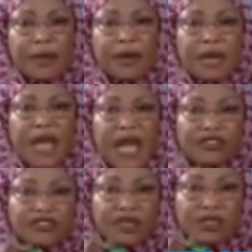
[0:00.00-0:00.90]

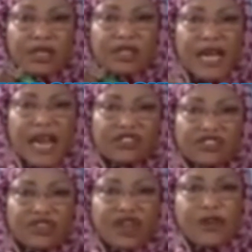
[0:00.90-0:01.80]
the
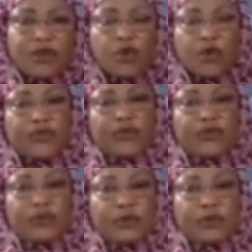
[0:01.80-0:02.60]
Nigerian youth